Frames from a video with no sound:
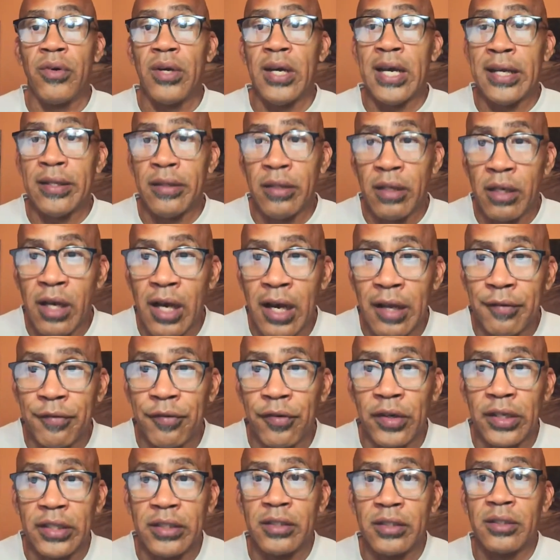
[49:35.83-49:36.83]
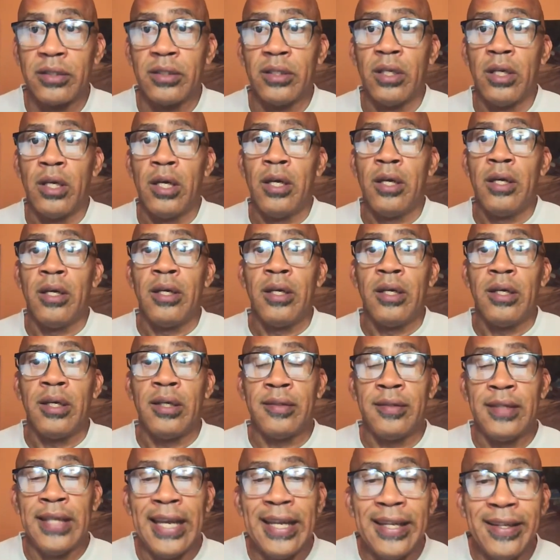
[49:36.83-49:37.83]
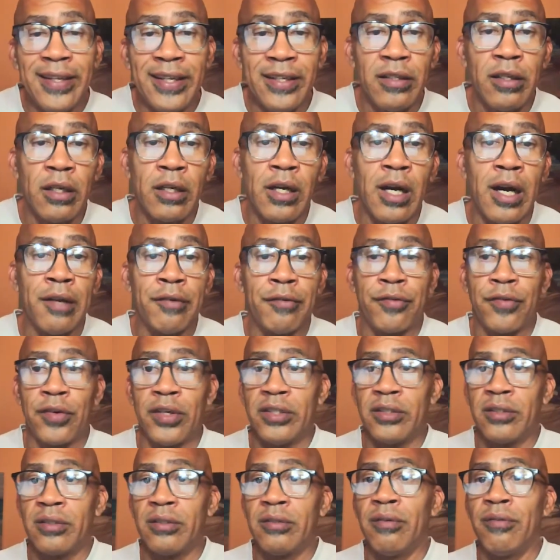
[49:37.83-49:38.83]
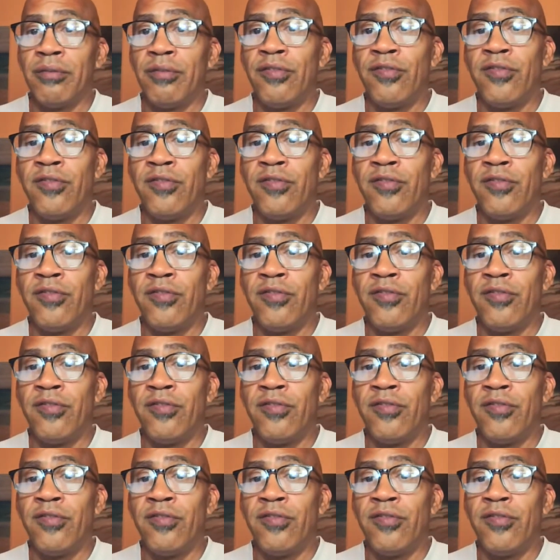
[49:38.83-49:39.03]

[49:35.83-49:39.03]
at the conference, attending the conference,